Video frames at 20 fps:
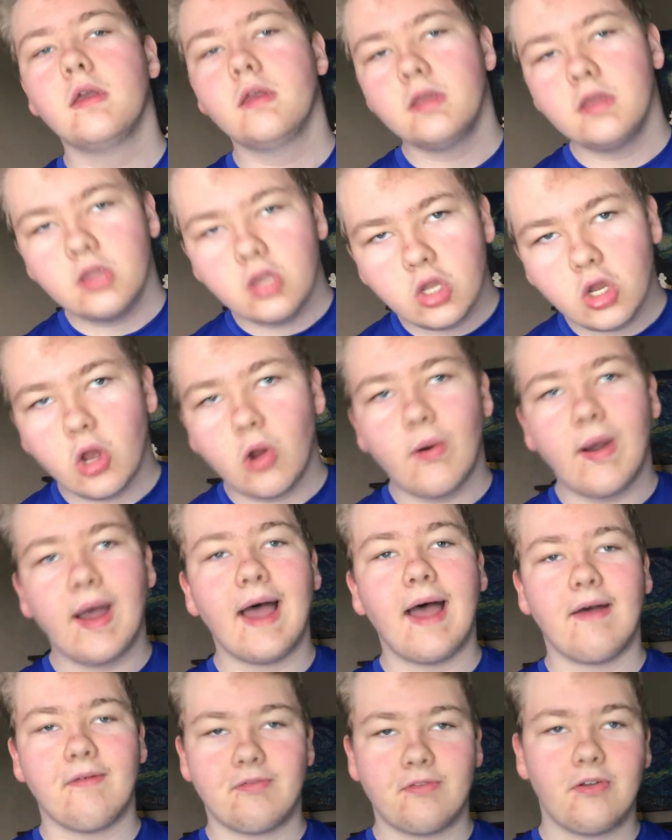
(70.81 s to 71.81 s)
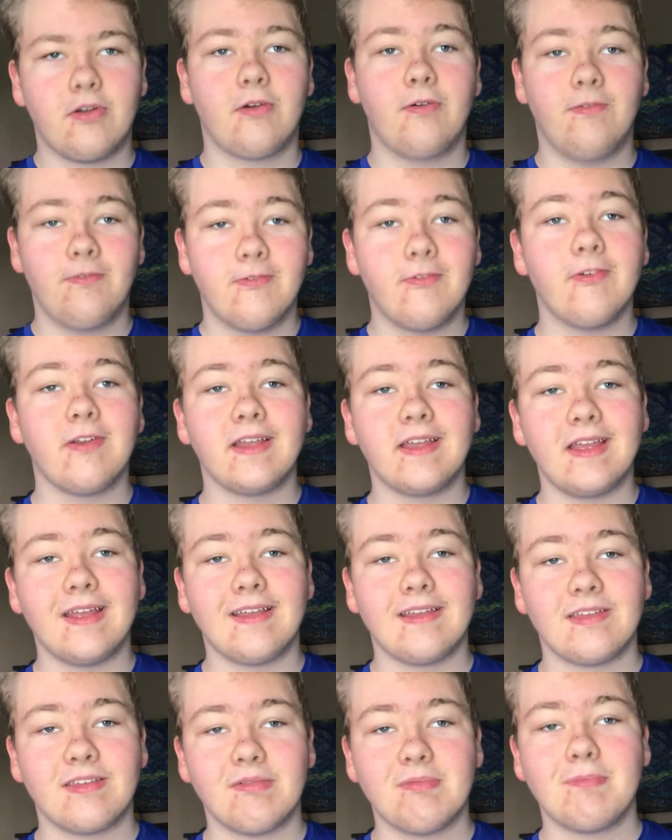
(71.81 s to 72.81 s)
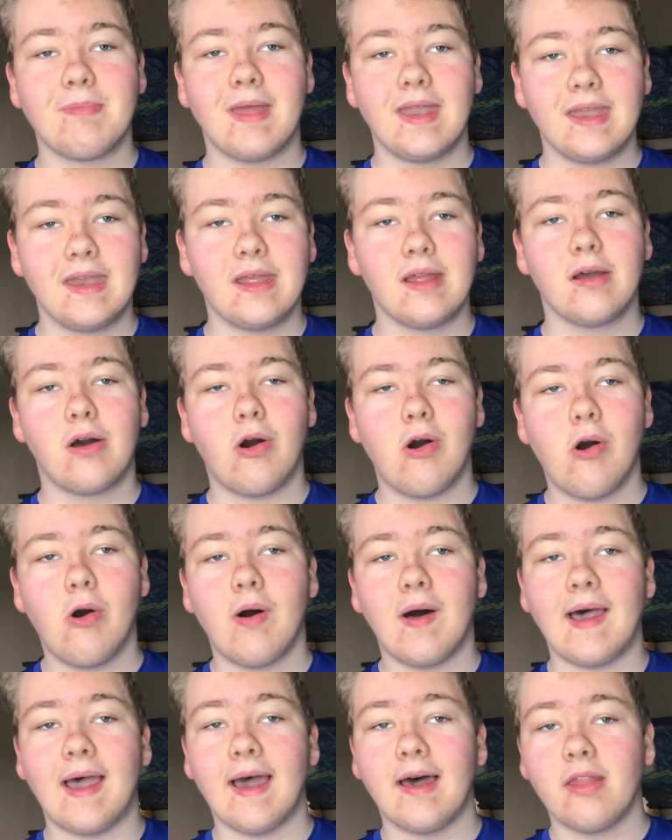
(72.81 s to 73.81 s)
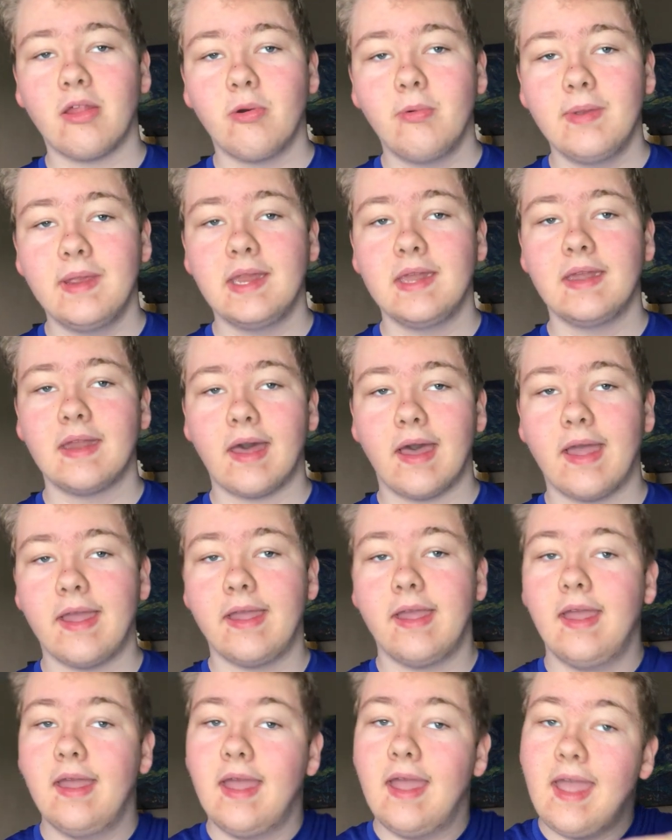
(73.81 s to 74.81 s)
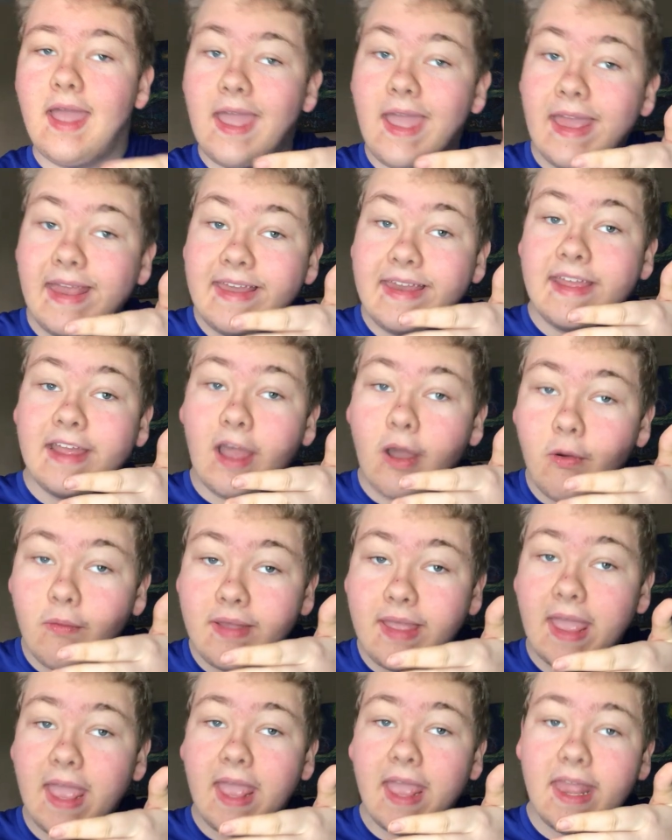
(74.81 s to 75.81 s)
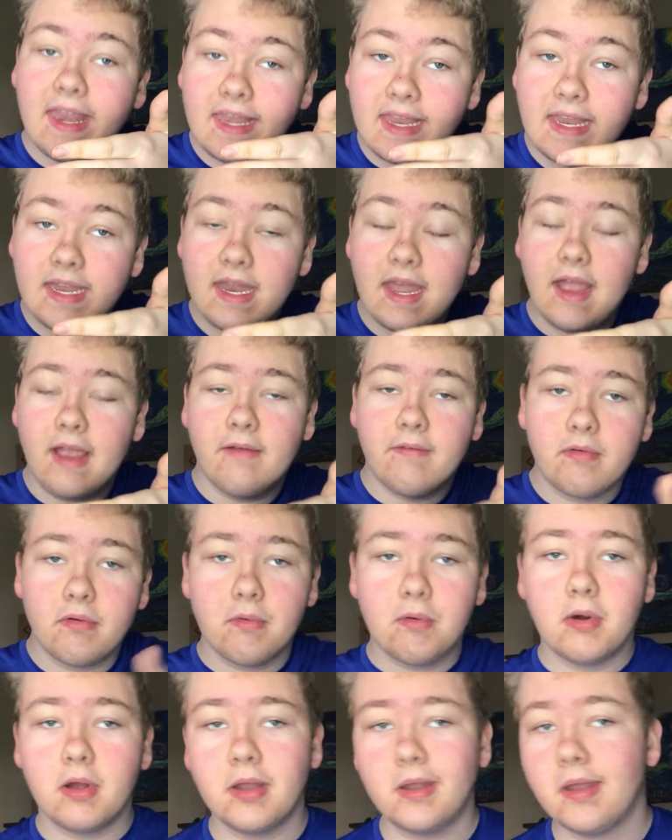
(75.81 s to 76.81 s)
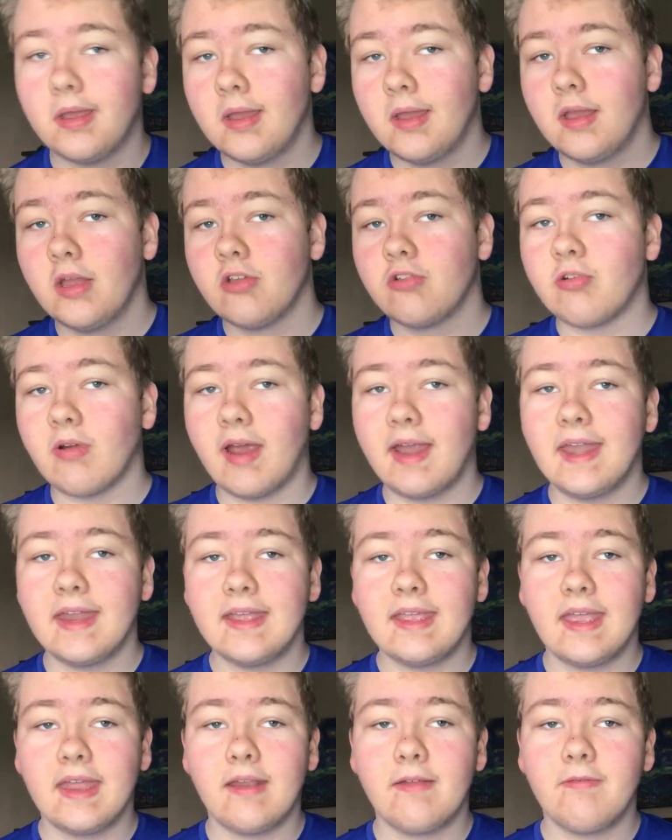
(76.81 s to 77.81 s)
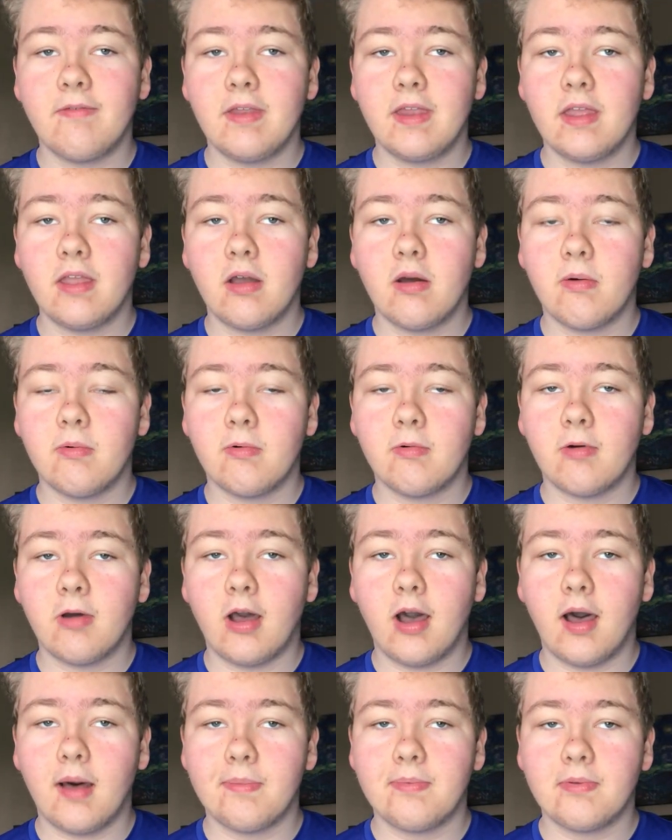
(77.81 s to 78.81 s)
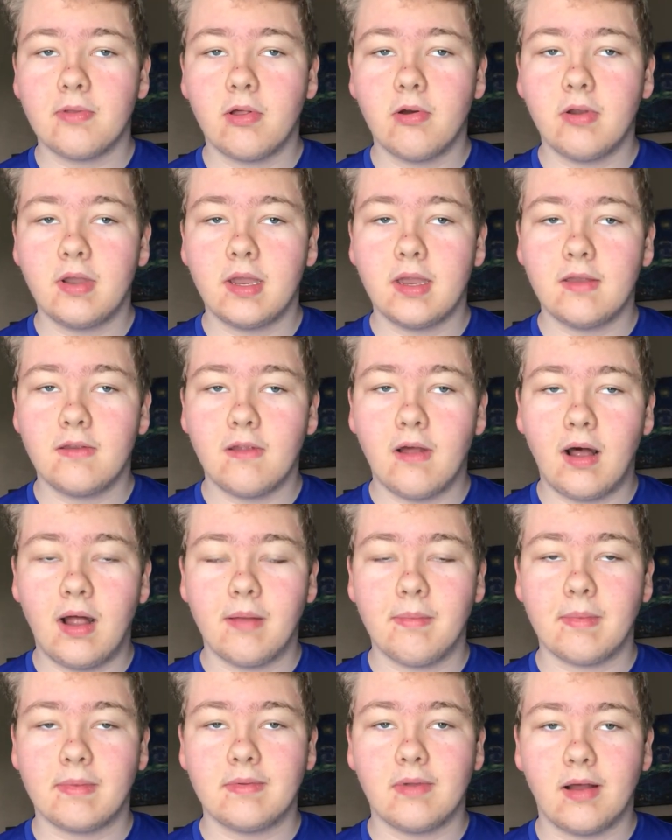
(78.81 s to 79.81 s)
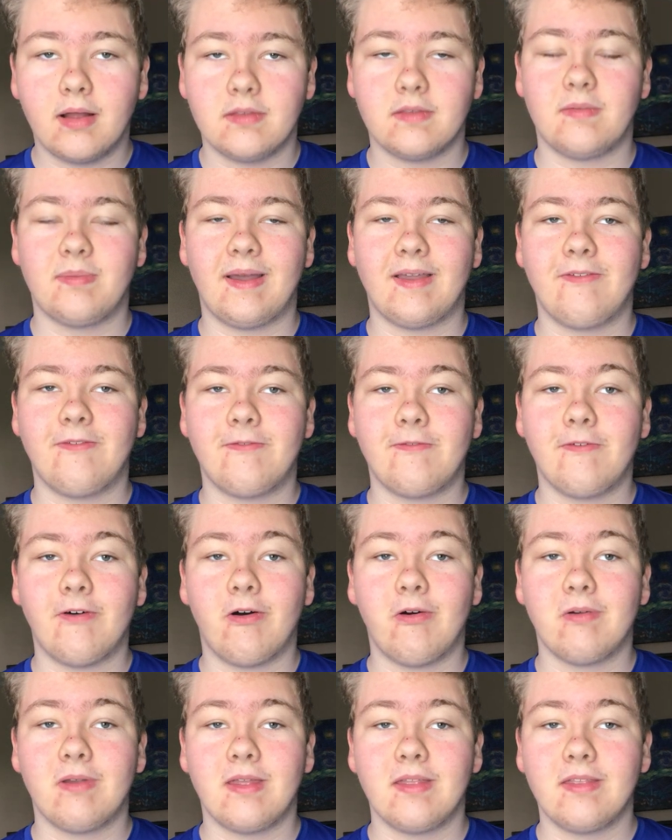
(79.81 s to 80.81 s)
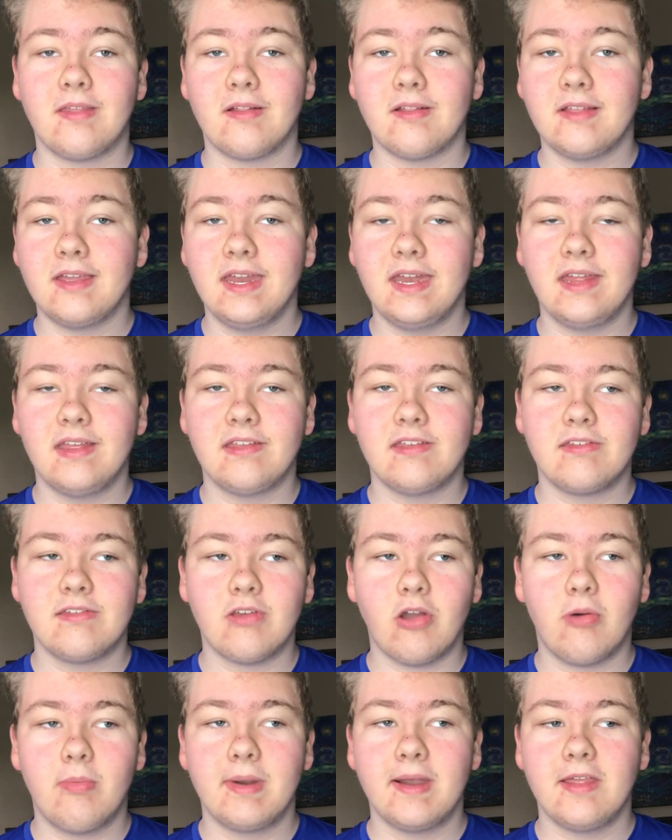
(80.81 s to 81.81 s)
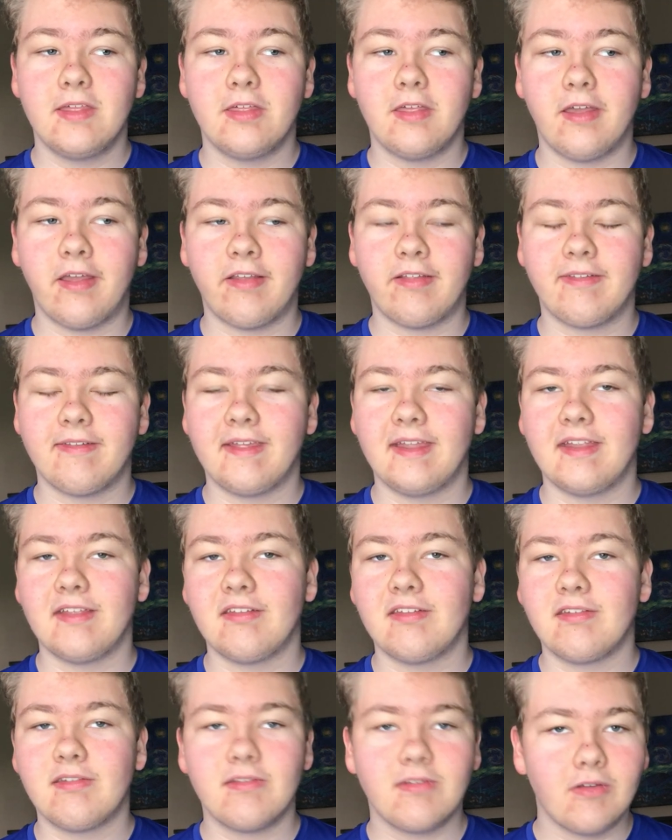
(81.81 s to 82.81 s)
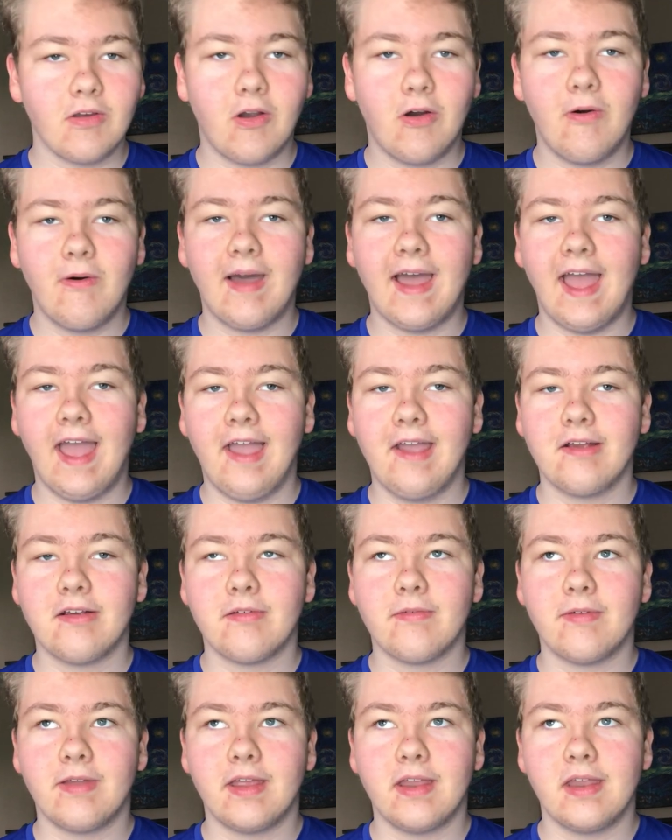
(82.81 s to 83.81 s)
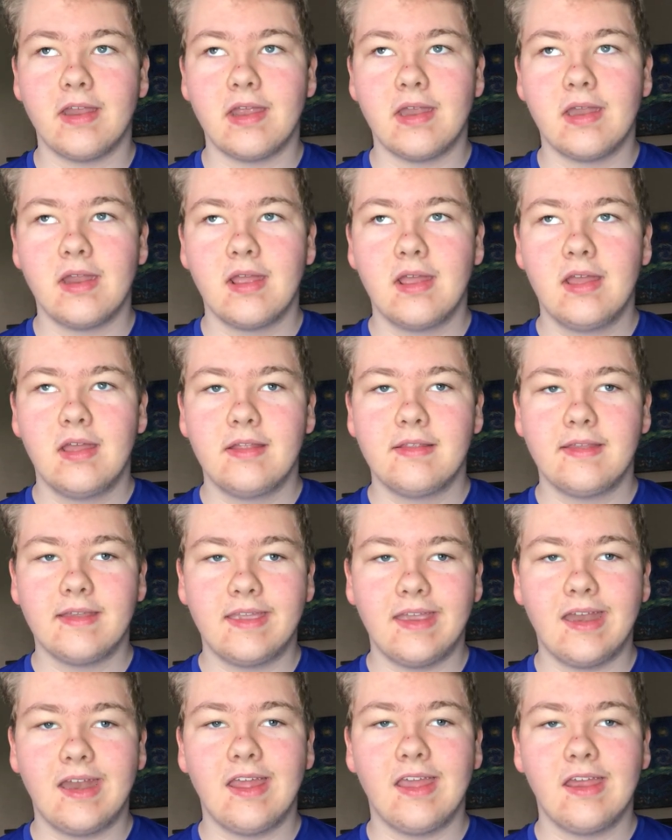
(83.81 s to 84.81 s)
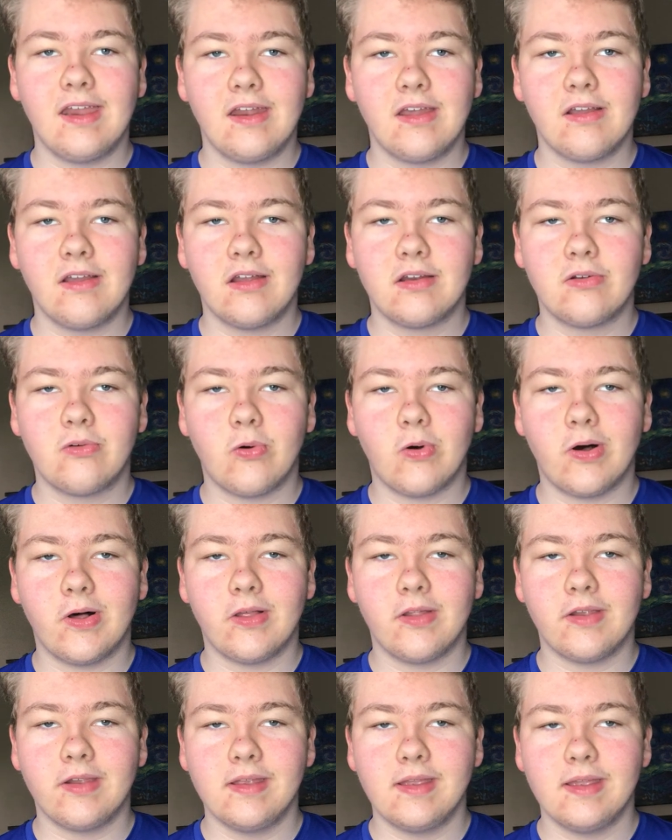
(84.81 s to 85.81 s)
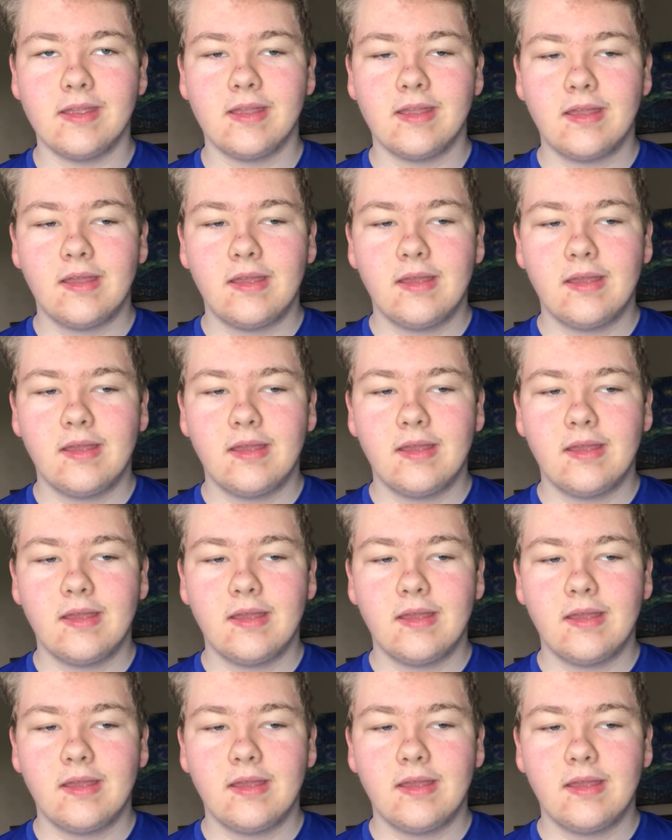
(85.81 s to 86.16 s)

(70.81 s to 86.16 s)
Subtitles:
you know, after freaking spending a whole Halloween night handing out candy to everyone, trying to get a video uploaded onto my phone and deleting so many things, getting so aggravated to get it in a good quality,